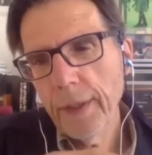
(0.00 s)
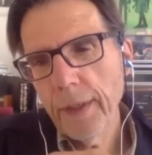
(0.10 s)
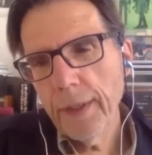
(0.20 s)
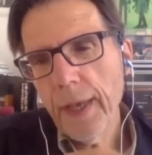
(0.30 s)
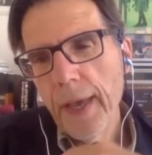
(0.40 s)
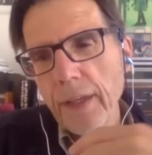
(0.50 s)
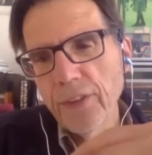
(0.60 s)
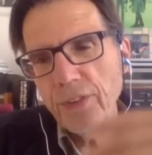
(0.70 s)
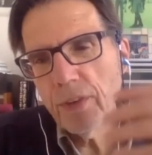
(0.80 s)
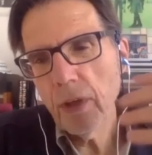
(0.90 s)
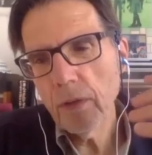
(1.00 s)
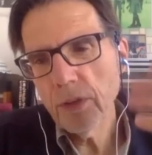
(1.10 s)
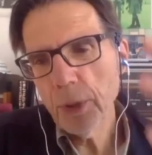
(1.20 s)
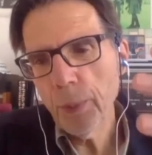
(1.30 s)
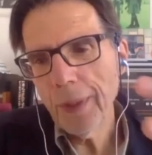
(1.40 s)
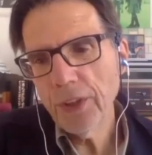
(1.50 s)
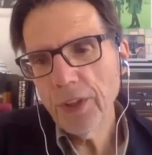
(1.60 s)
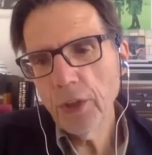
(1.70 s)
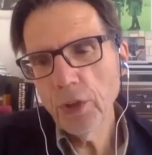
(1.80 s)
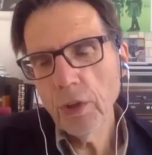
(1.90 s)
case
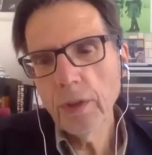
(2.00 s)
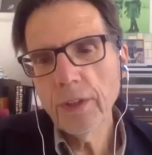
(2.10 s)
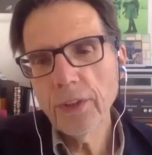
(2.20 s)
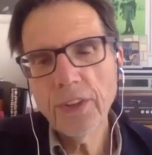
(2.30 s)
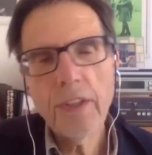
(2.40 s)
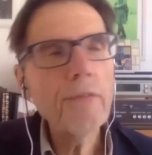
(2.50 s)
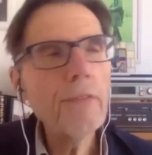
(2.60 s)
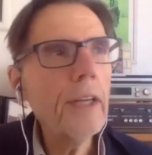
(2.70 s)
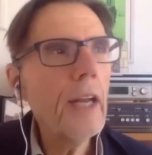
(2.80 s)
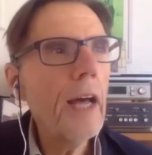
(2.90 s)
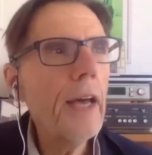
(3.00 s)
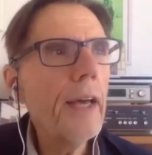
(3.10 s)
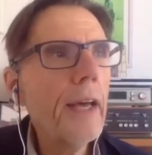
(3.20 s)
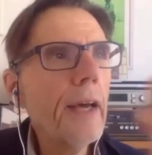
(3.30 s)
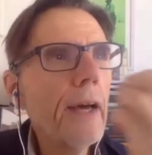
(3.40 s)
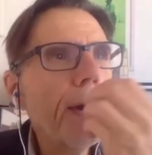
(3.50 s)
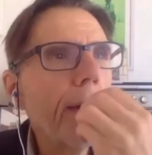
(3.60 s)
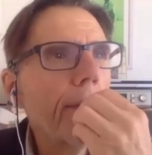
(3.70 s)
conceptualization is something like